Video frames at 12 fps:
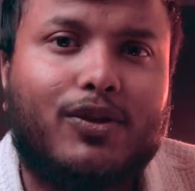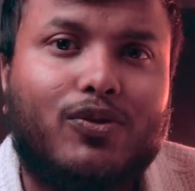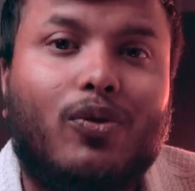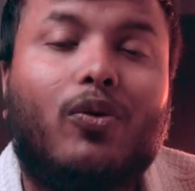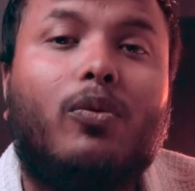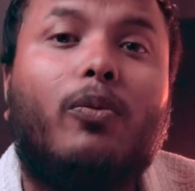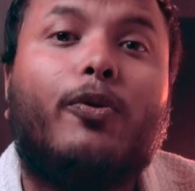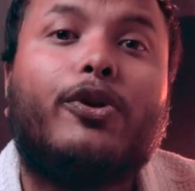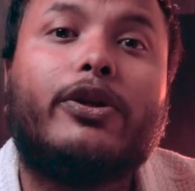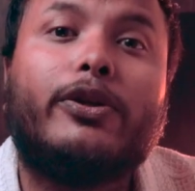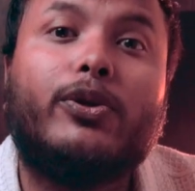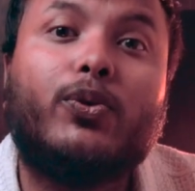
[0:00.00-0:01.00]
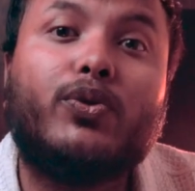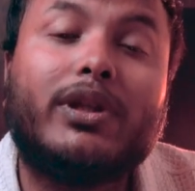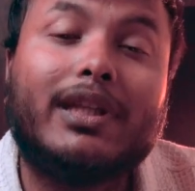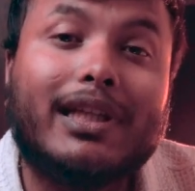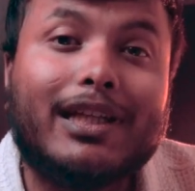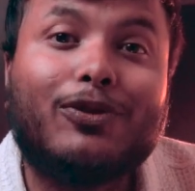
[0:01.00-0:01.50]
So you
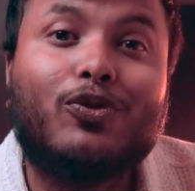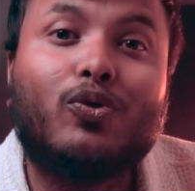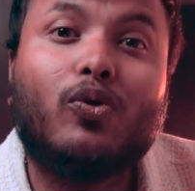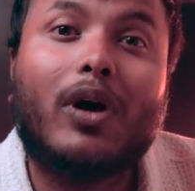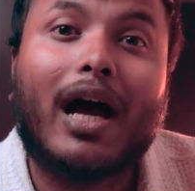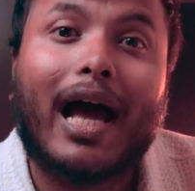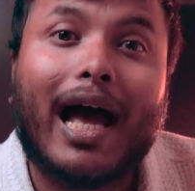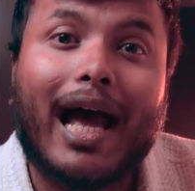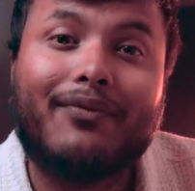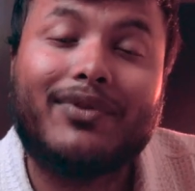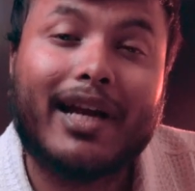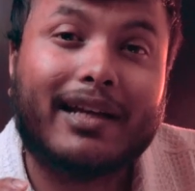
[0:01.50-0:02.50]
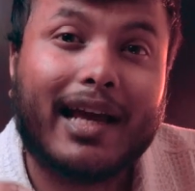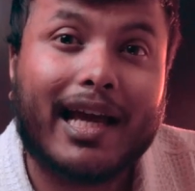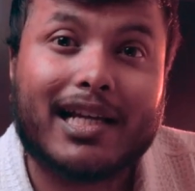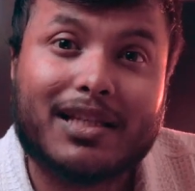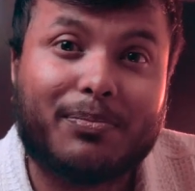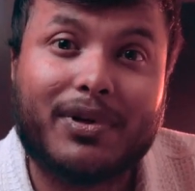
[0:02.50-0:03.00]
need to have that
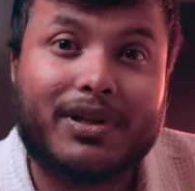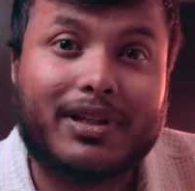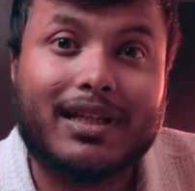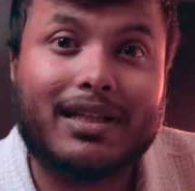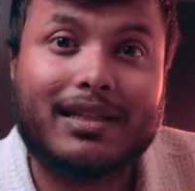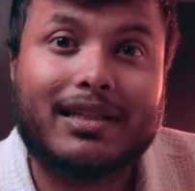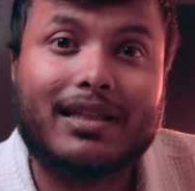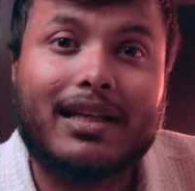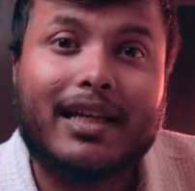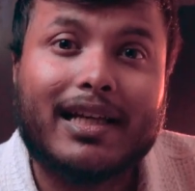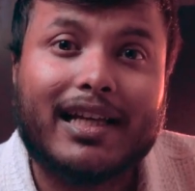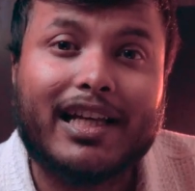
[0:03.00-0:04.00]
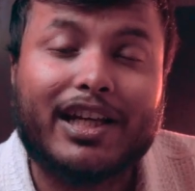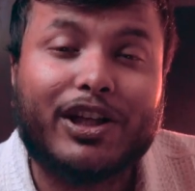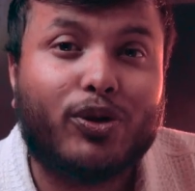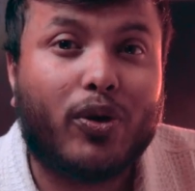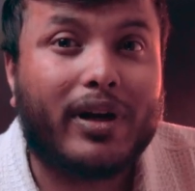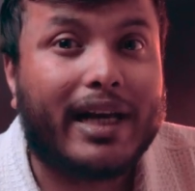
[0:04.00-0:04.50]
expertise
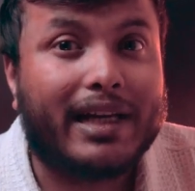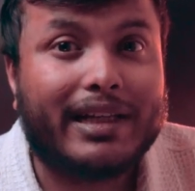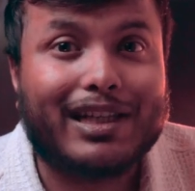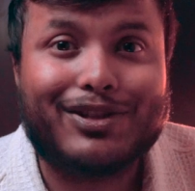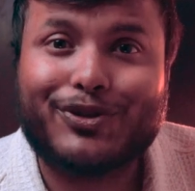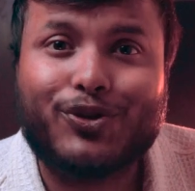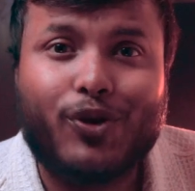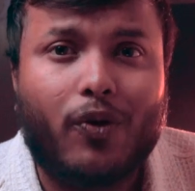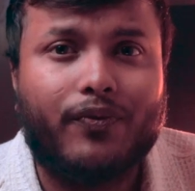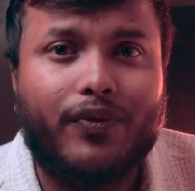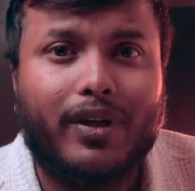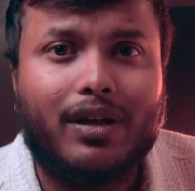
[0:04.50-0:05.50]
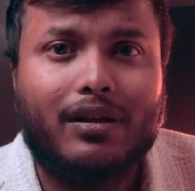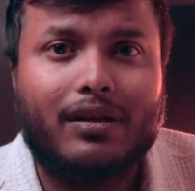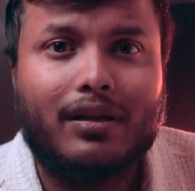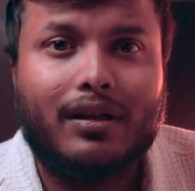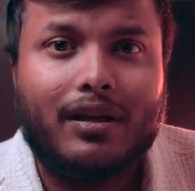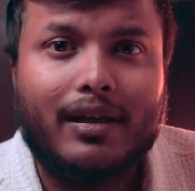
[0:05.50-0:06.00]
in your editing software.
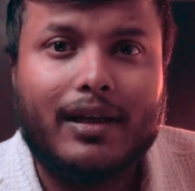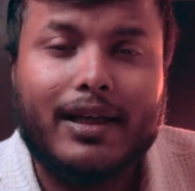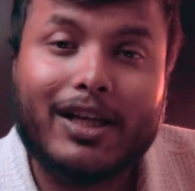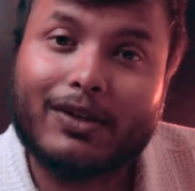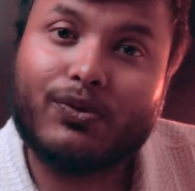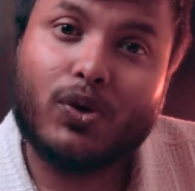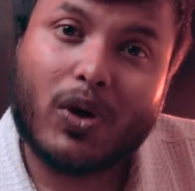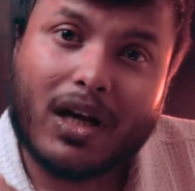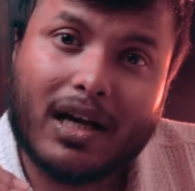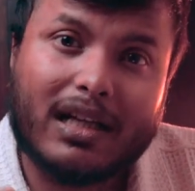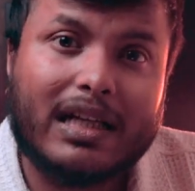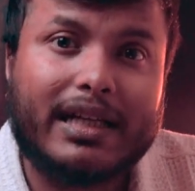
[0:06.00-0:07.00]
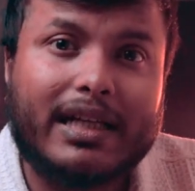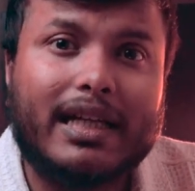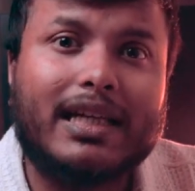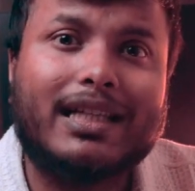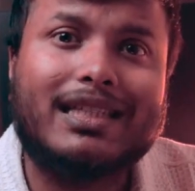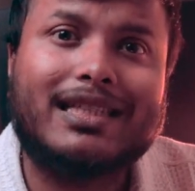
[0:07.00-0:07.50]
If you are color
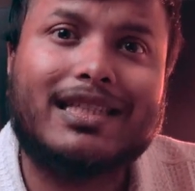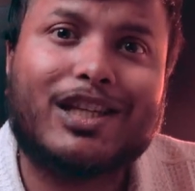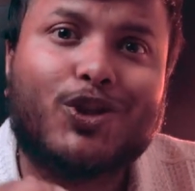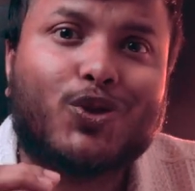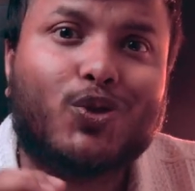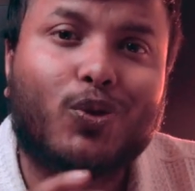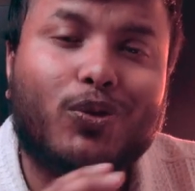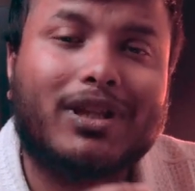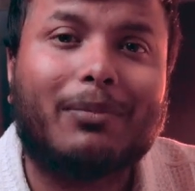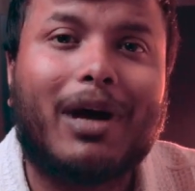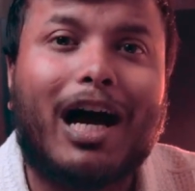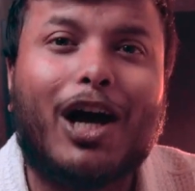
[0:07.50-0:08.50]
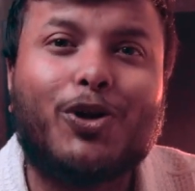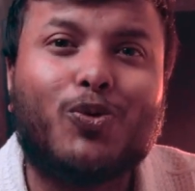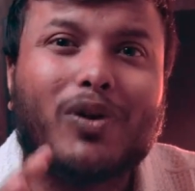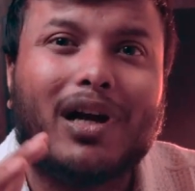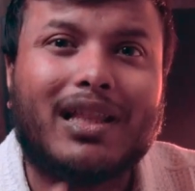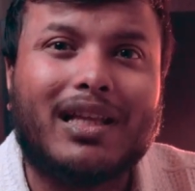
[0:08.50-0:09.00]
grading, just show them how you
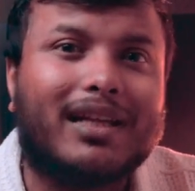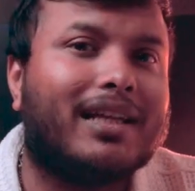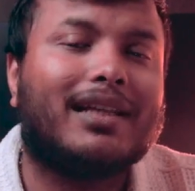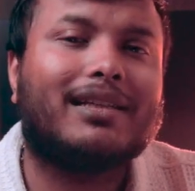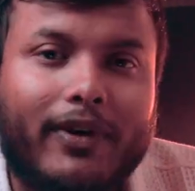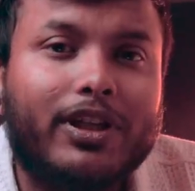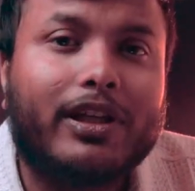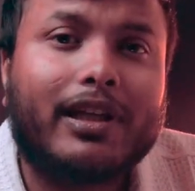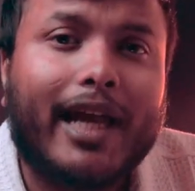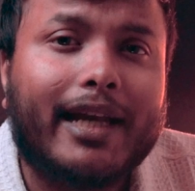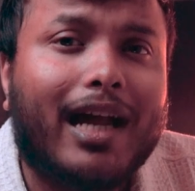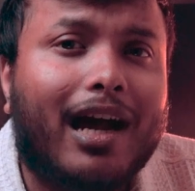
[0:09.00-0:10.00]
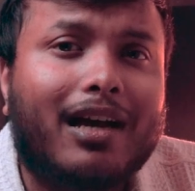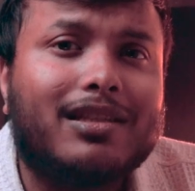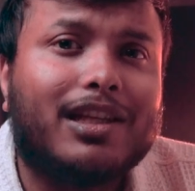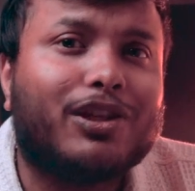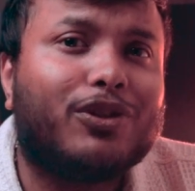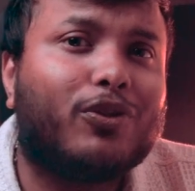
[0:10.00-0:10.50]
color grade. When the client
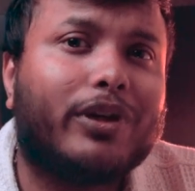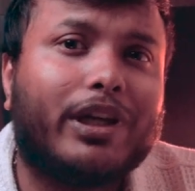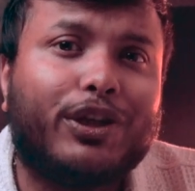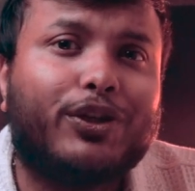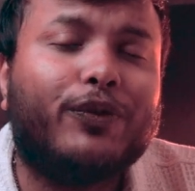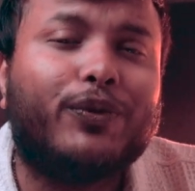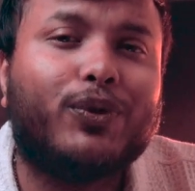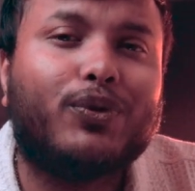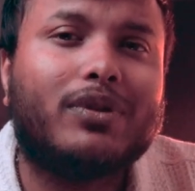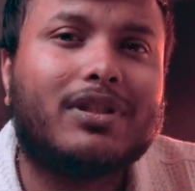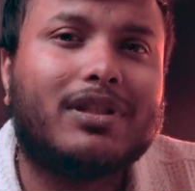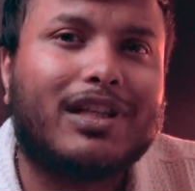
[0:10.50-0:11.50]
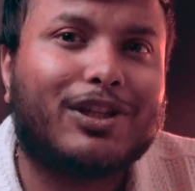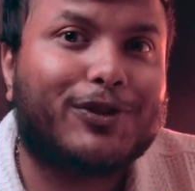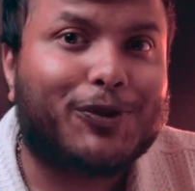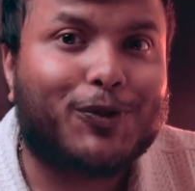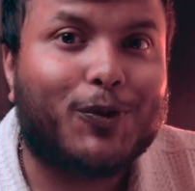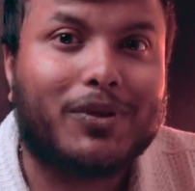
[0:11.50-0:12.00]
asks in your interview, just
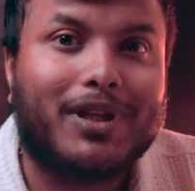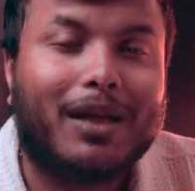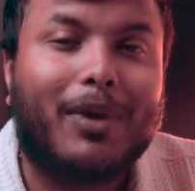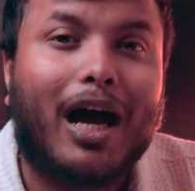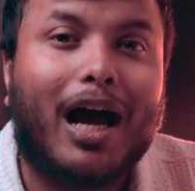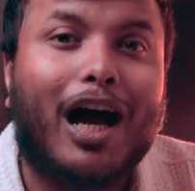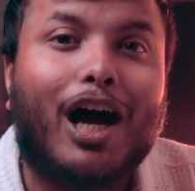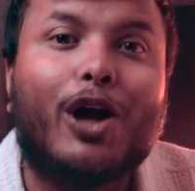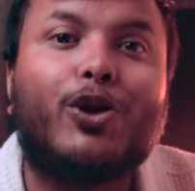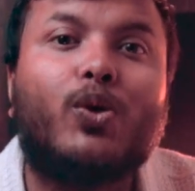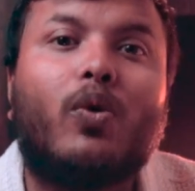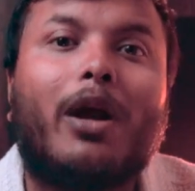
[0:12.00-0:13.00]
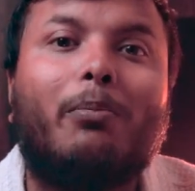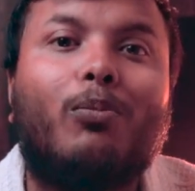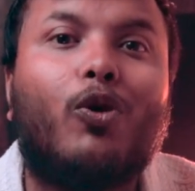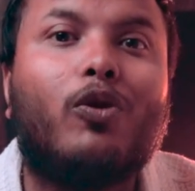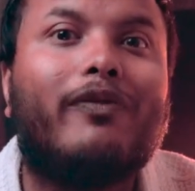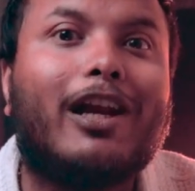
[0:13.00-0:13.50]
show them how you are
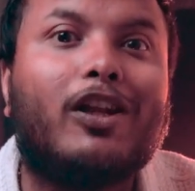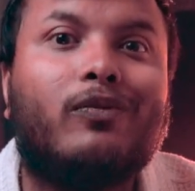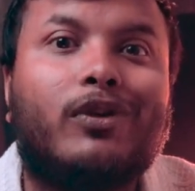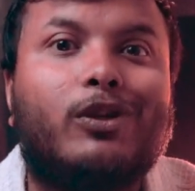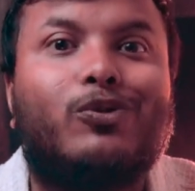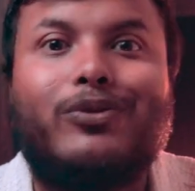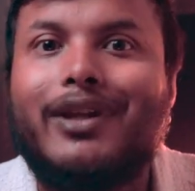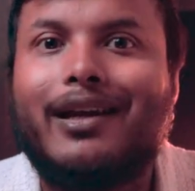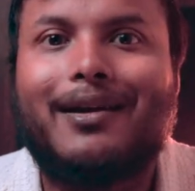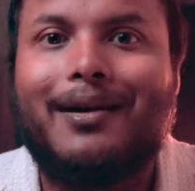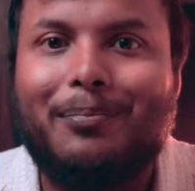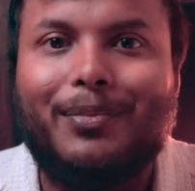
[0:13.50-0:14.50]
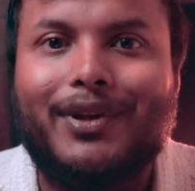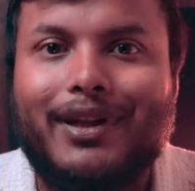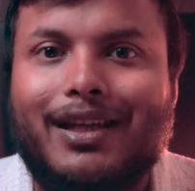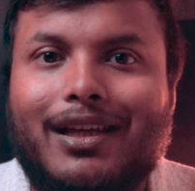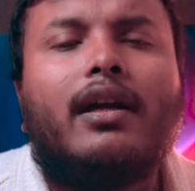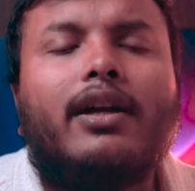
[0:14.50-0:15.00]
more valuable to their company.